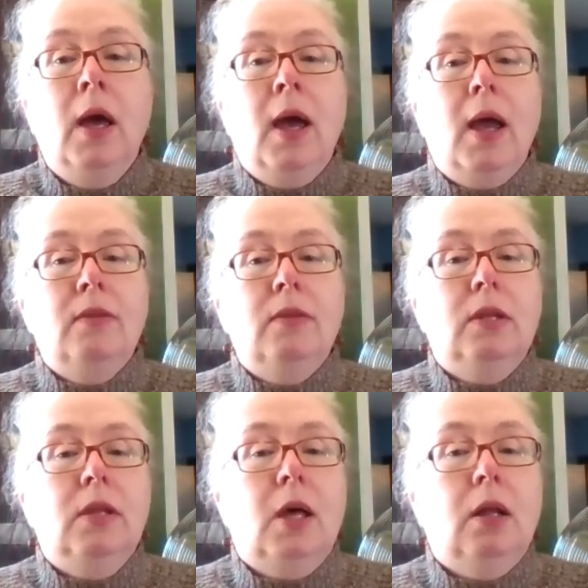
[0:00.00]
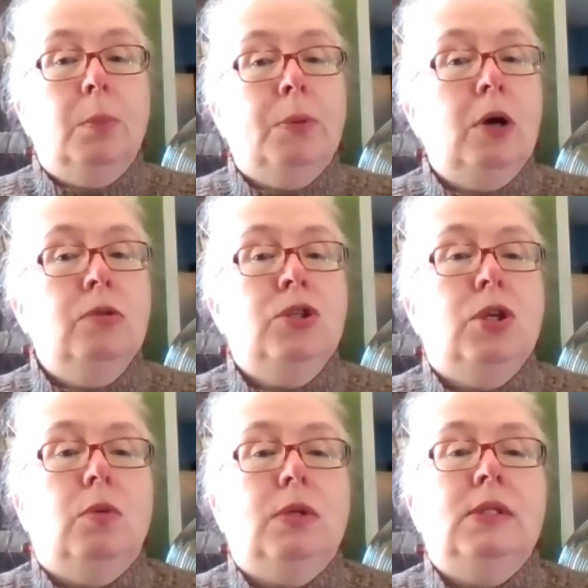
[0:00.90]
and then they'll approach
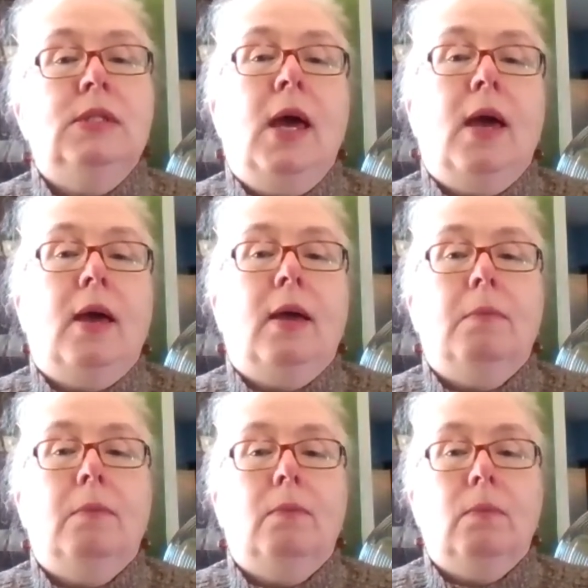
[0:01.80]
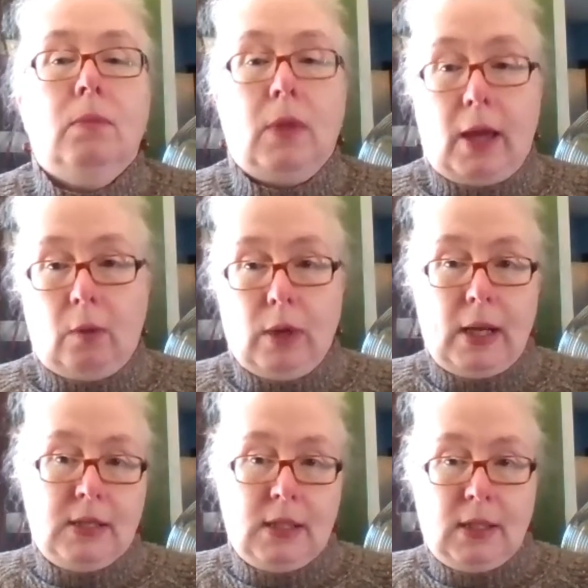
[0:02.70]
you and say, like when
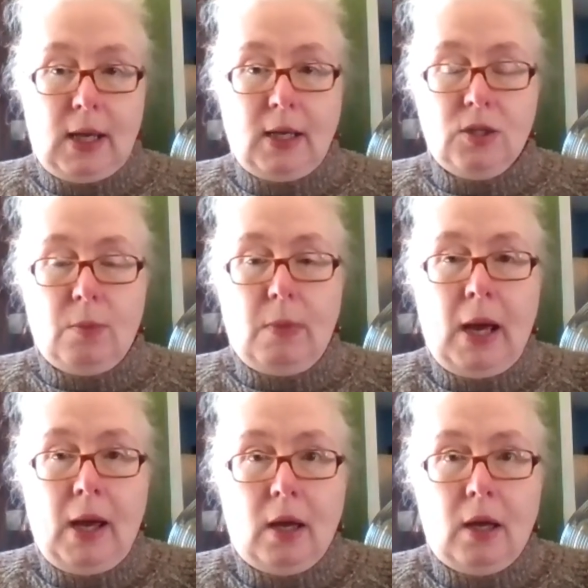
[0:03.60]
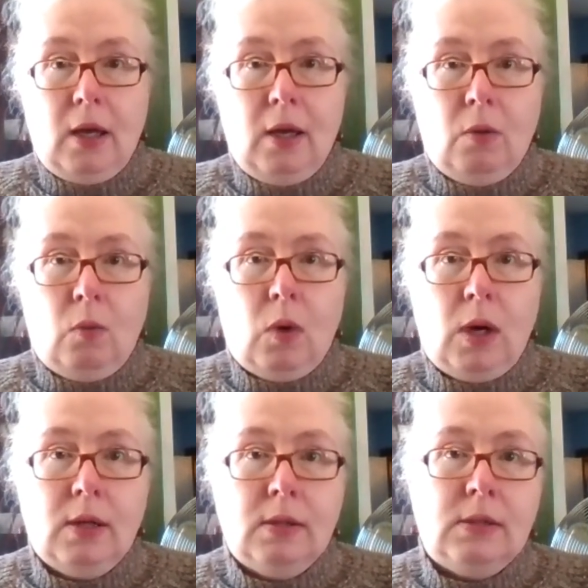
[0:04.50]
I did the ancient Maya, it
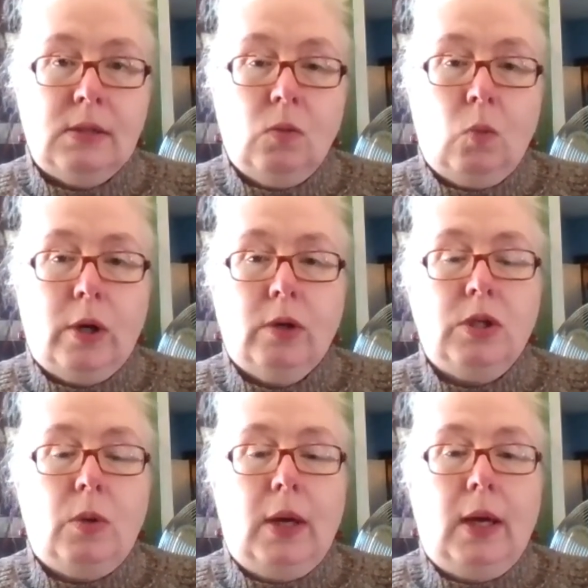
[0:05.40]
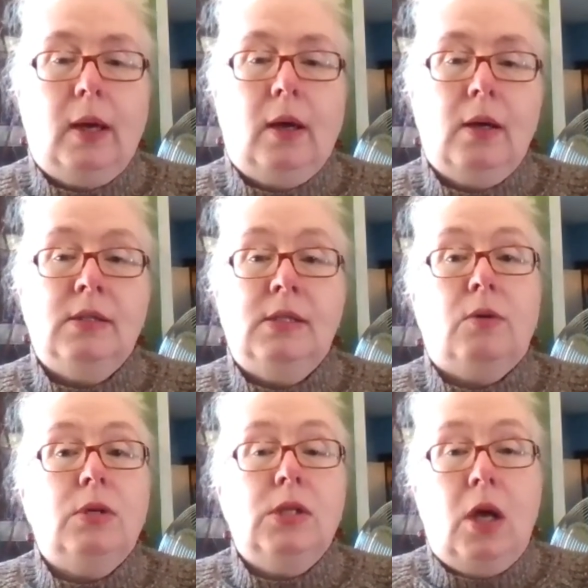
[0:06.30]
was, we're doing a
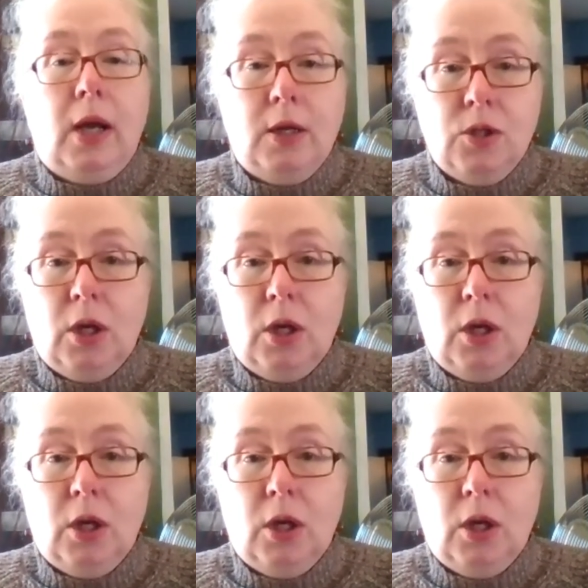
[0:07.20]
series on ancient